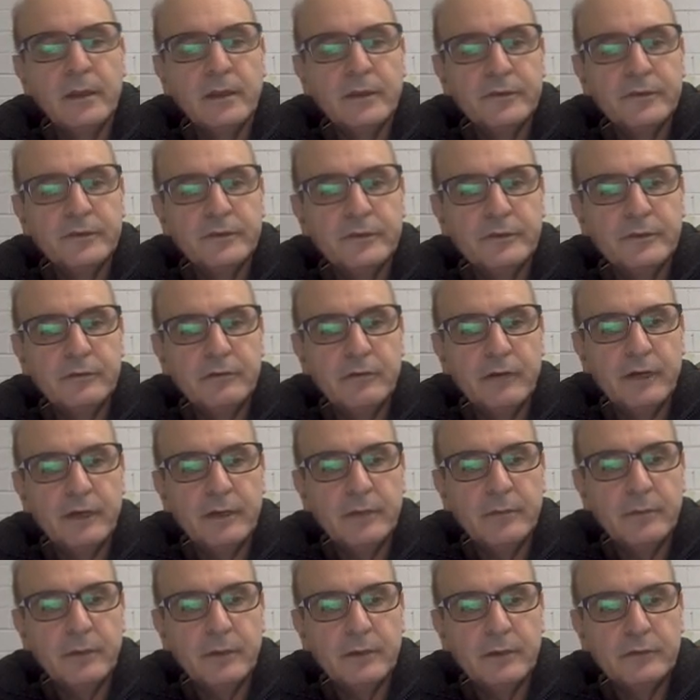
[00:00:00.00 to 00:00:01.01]
So
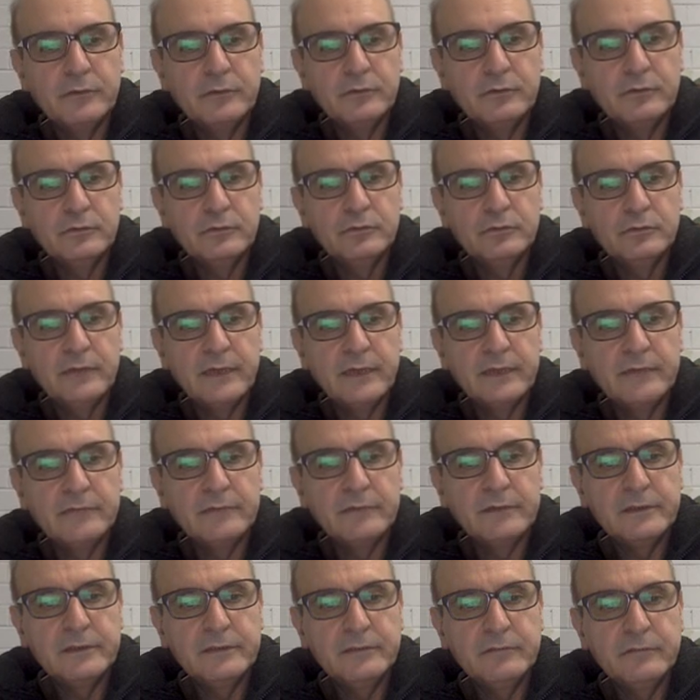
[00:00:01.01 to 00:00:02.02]
divide by 2 that
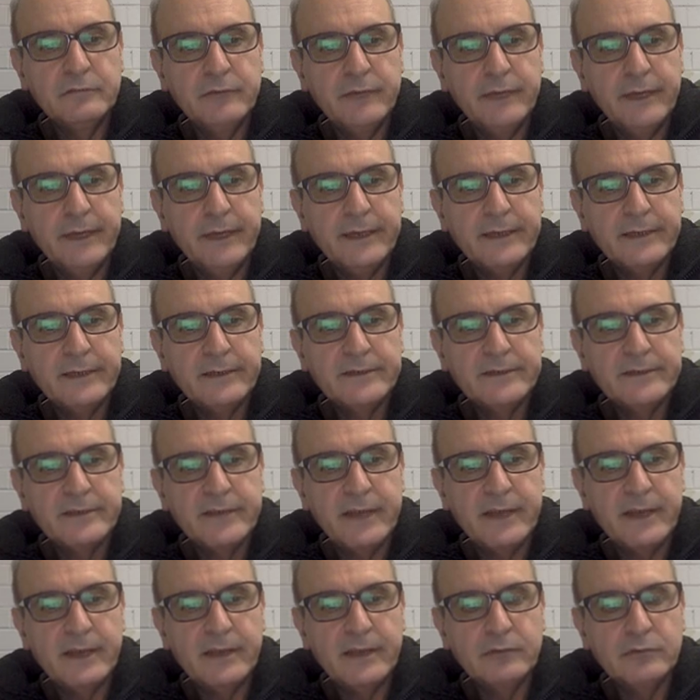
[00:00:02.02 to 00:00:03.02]
will give you x
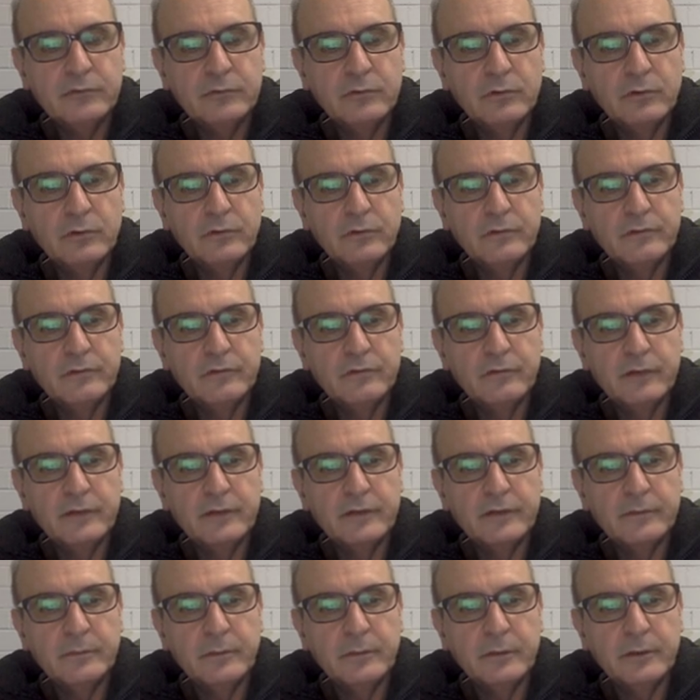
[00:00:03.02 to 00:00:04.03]
and 12
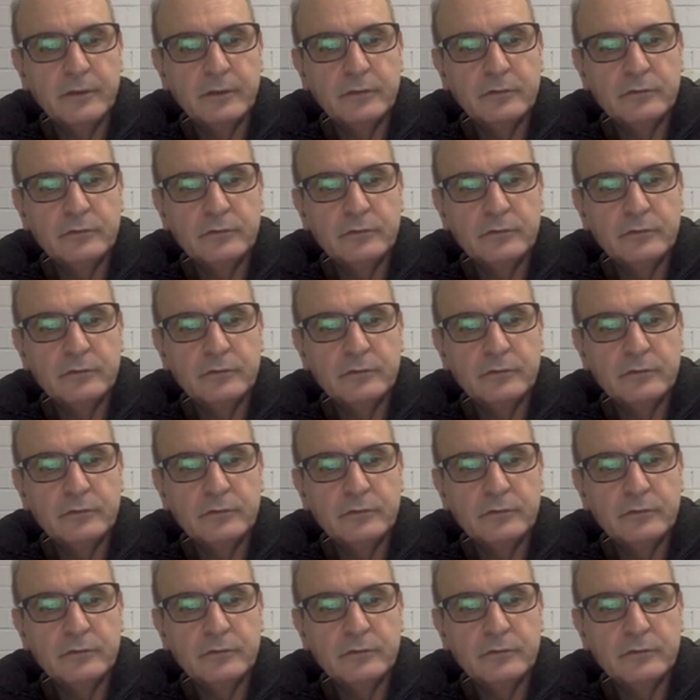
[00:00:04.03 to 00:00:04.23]
divided by